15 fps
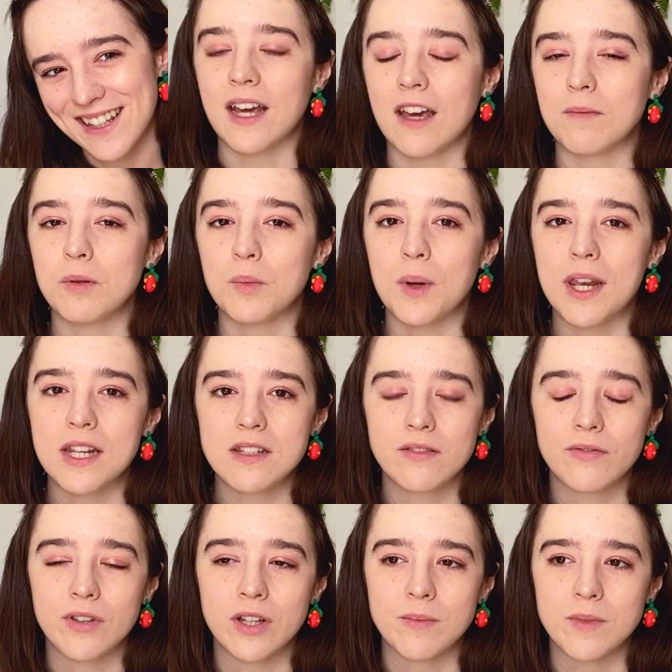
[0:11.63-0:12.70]
I've been waiting to
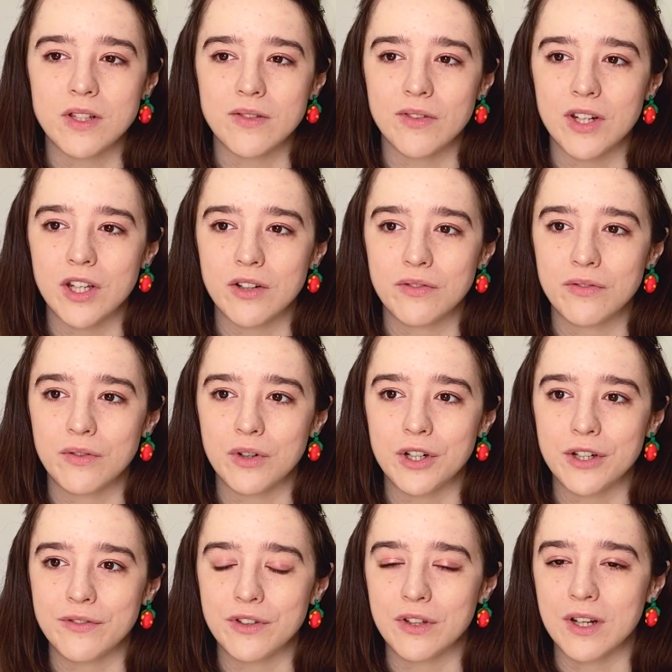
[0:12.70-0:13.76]
film this video for
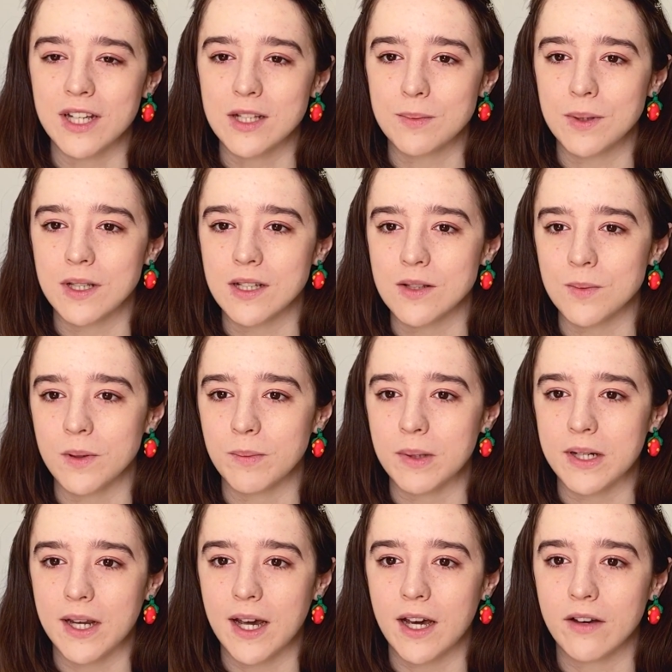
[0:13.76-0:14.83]
a few days because we've
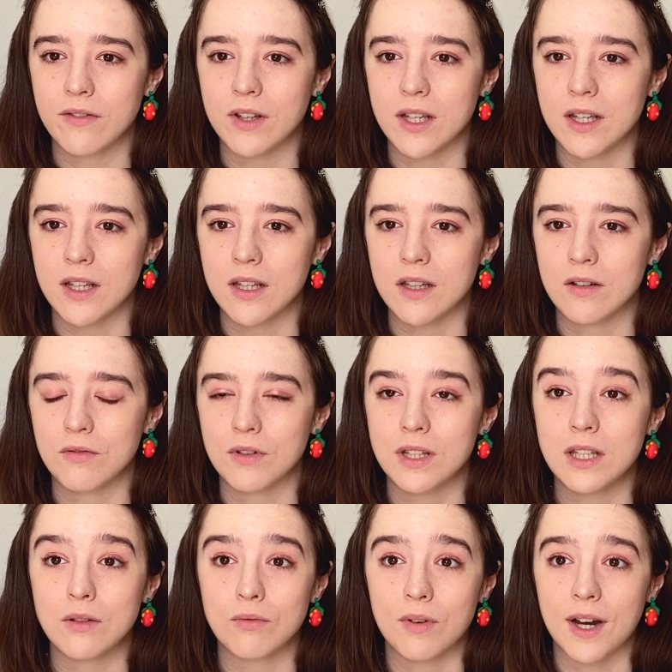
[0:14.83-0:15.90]
been having
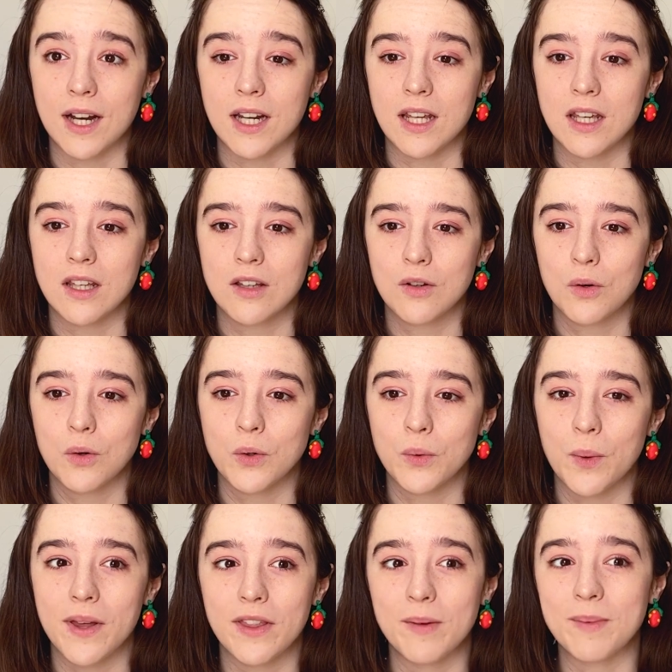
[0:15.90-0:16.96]
really rainy, cold
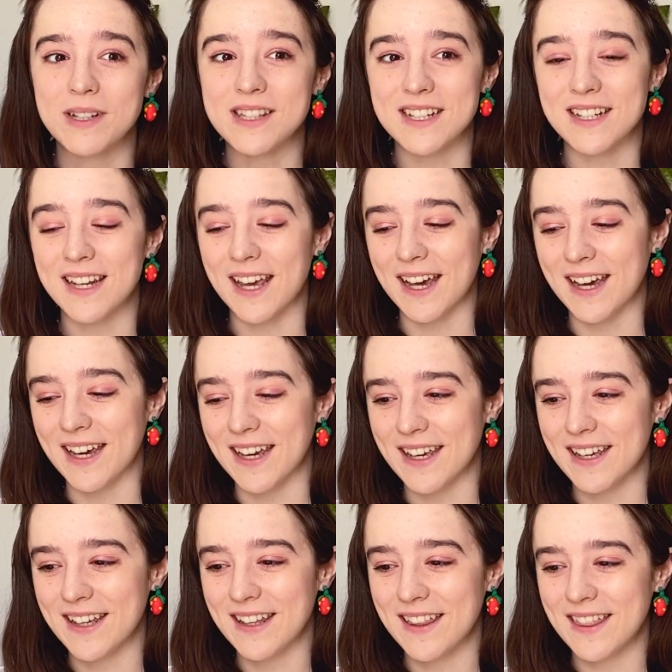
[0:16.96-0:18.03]
weather, but
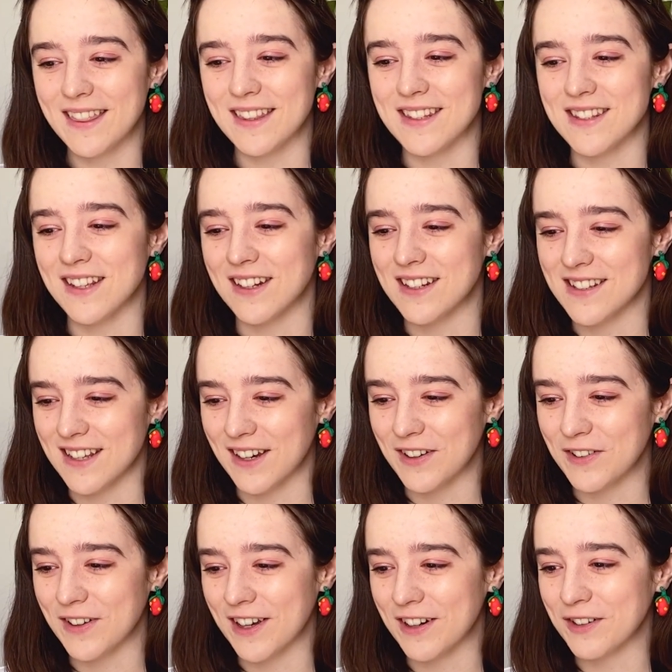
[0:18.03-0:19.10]
today the sun is
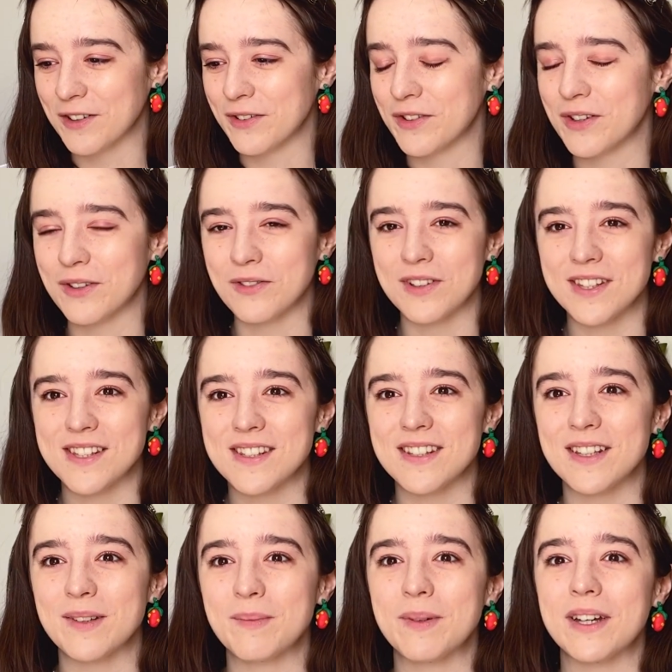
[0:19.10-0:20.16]
out. I don't know if you can really
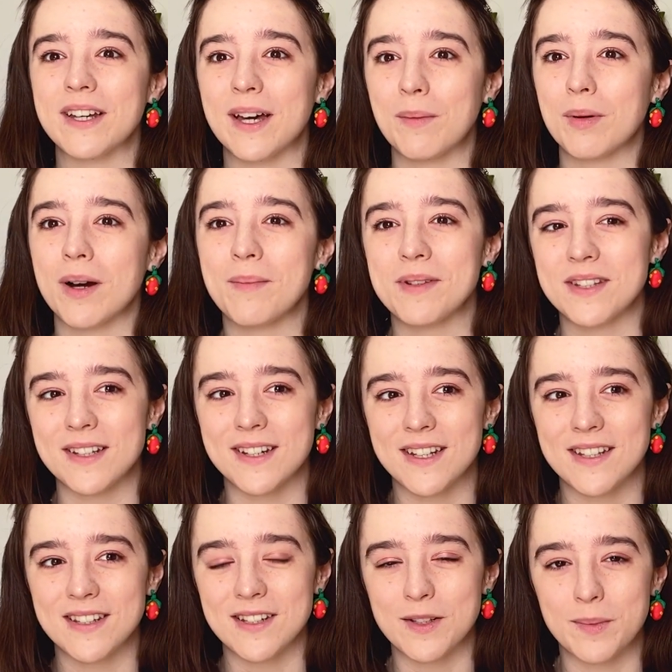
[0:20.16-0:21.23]
see, but I promise it
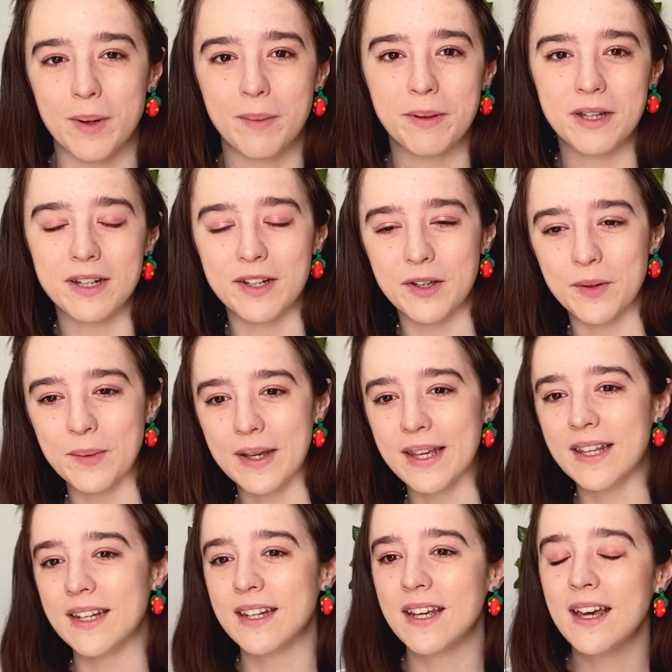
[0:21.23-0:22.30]
is, and it's probably going to go
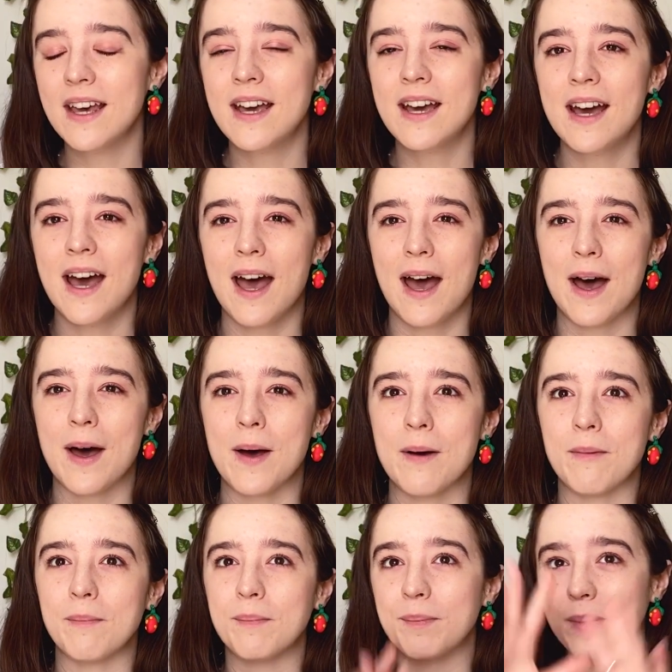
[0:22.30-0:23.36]
in
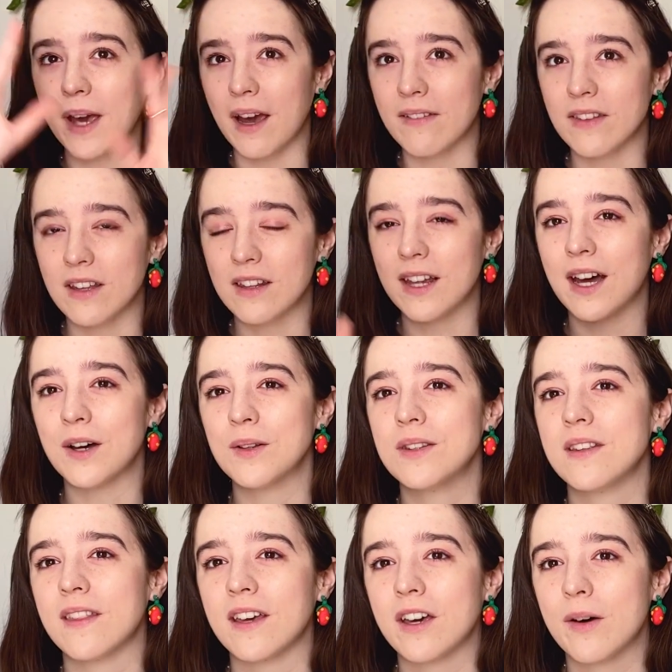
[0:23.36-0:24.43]
behind the
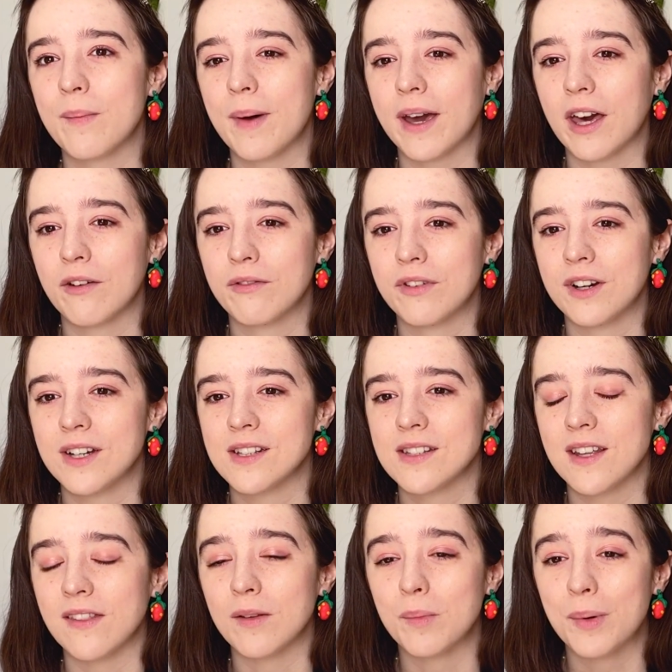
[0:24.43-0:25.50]
clouds and then come back out for us,
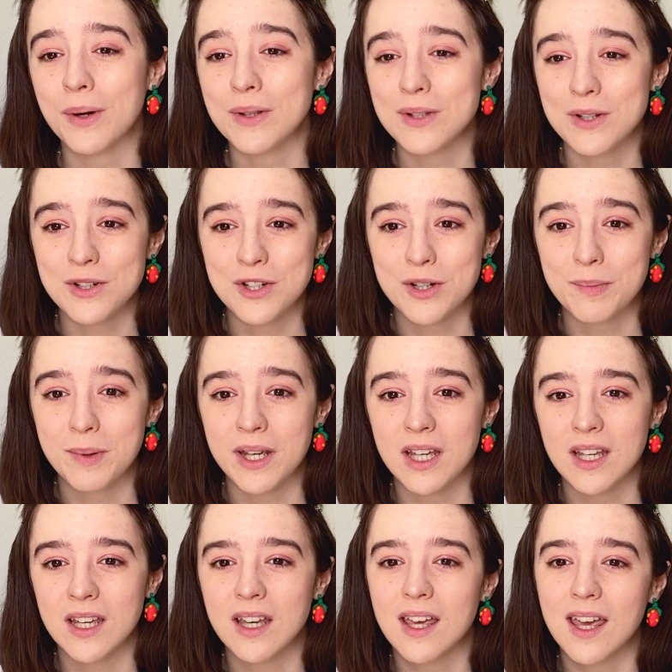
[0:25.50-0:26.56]
and the birds are
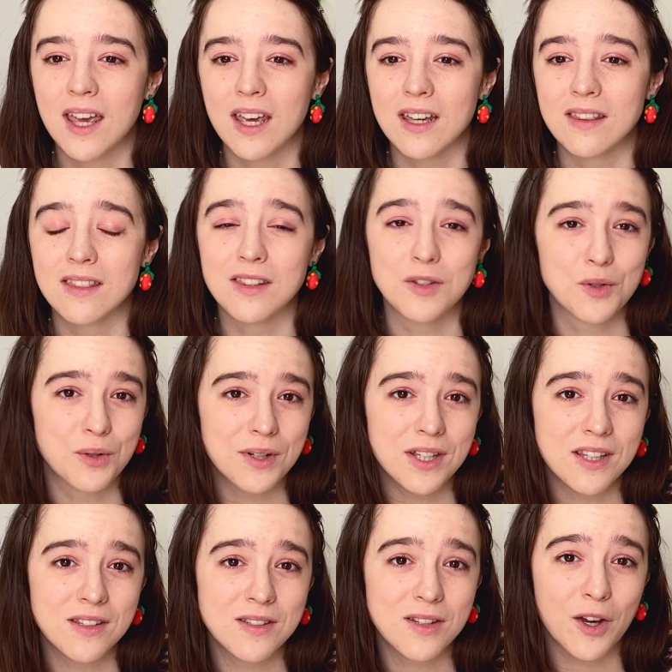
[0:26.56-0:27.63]
chirping and the
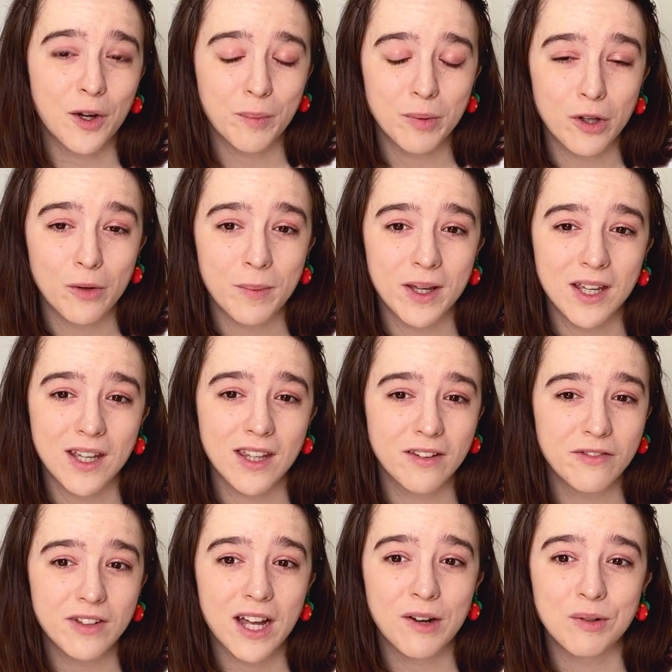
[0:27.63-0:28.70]
trees are blooming and the
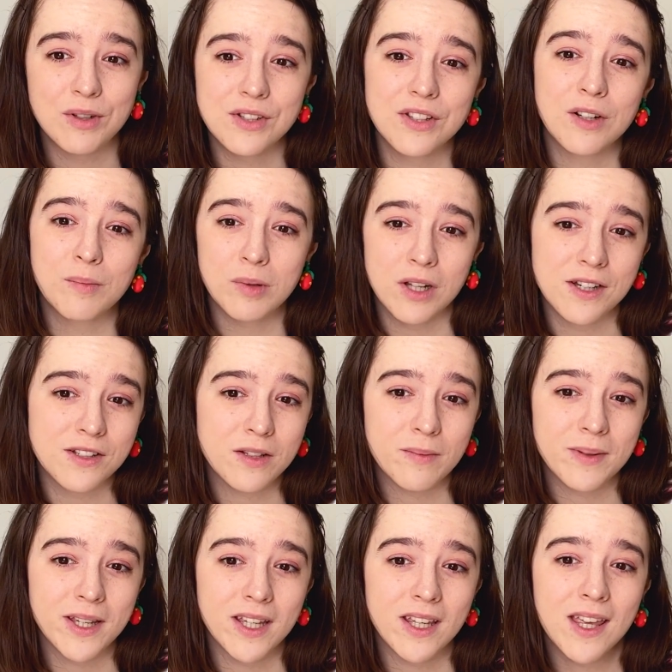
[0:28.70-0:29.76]
flowers are
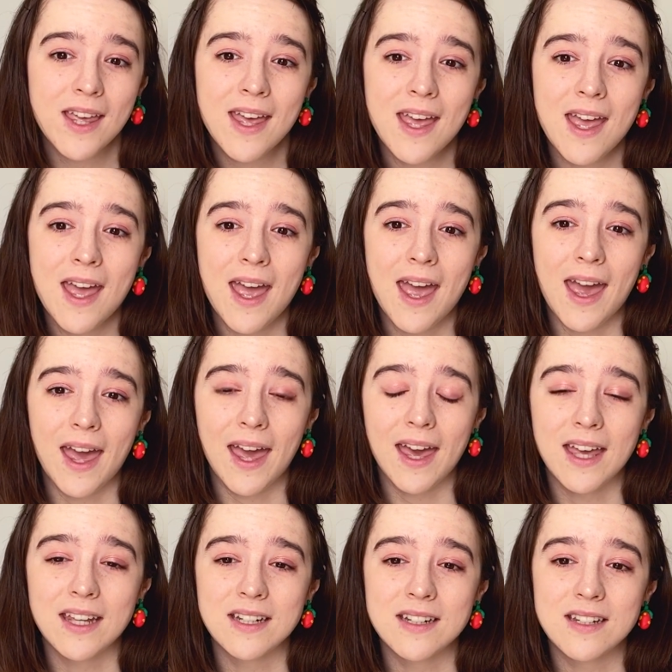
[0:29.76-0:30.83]
blossoming,
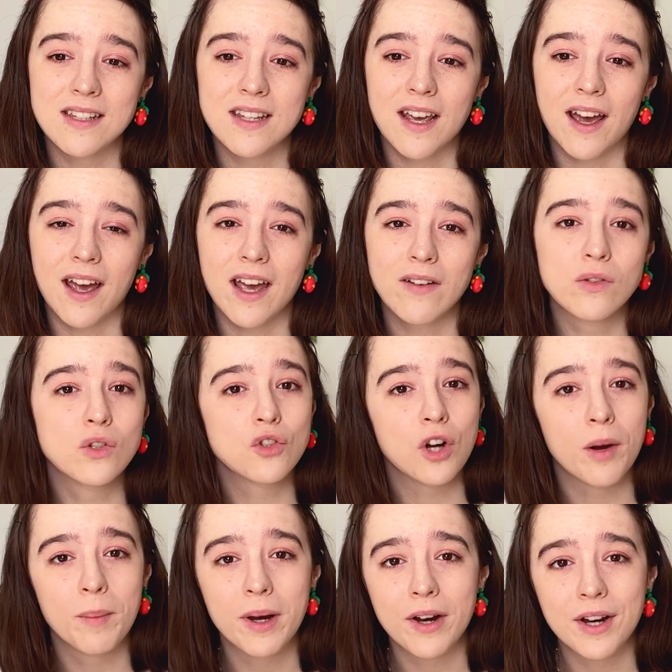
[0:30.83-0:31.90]
and I have a
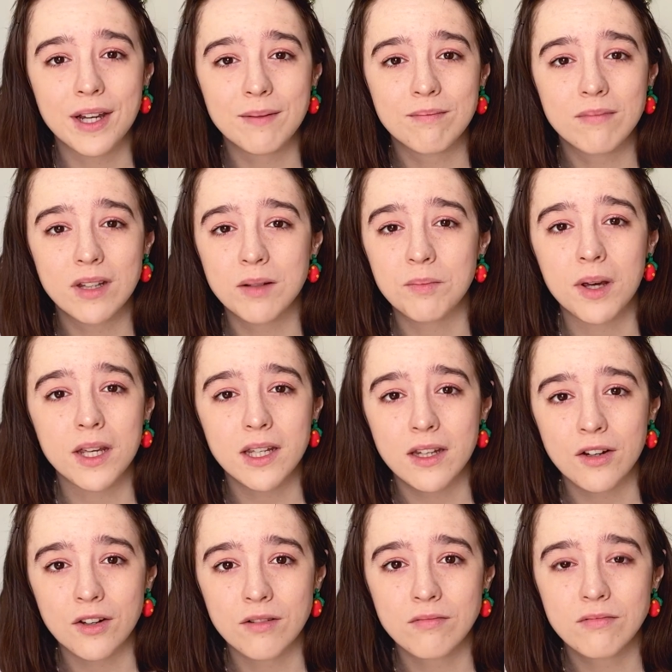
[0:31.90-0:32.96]
strawberry in my
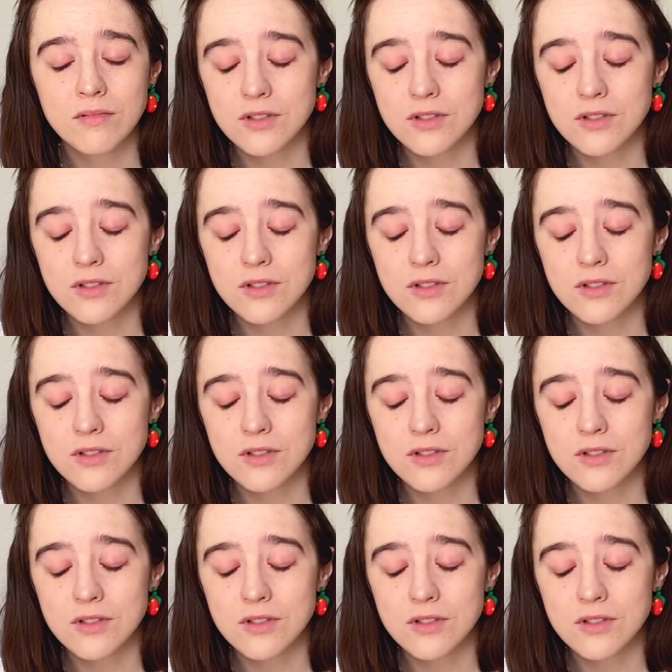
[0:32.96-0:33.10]
ear.